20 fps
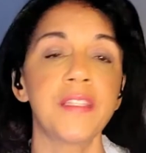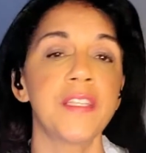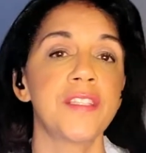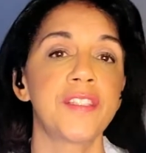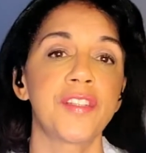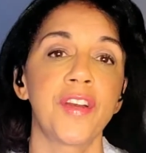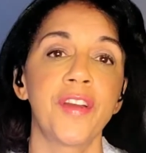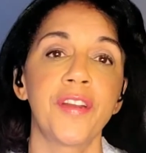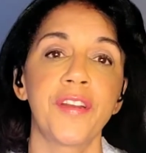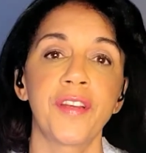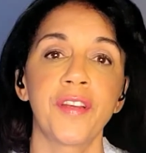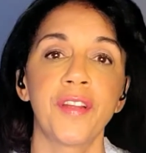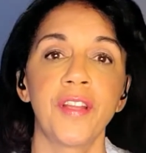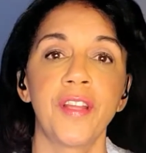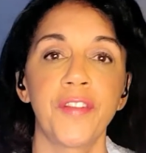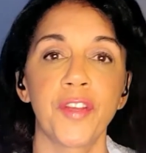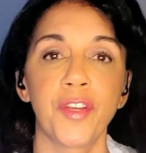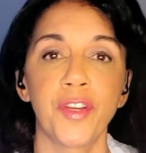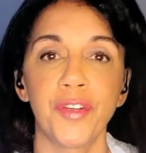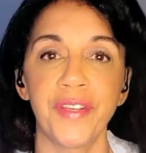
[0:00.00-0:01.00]
this article
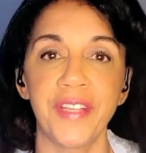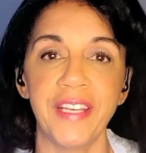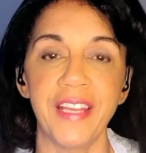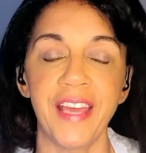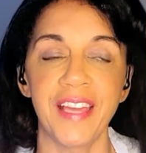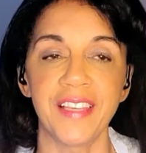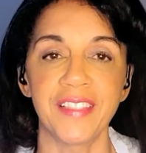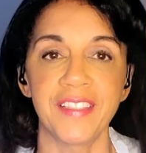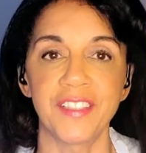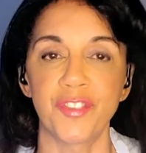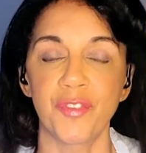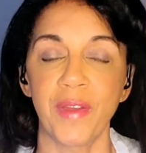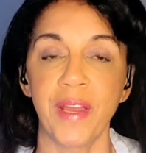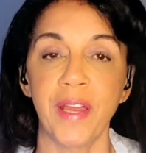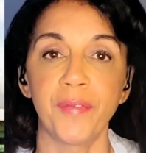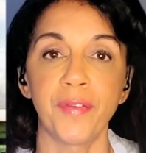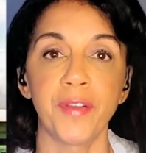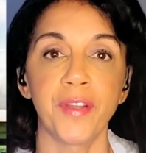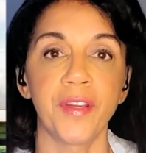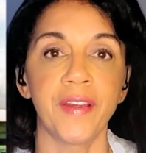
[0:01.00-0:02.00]
on the Condé Nast
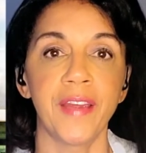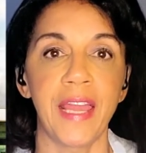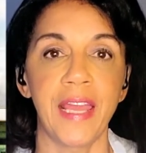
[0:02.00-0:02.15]
Traveler,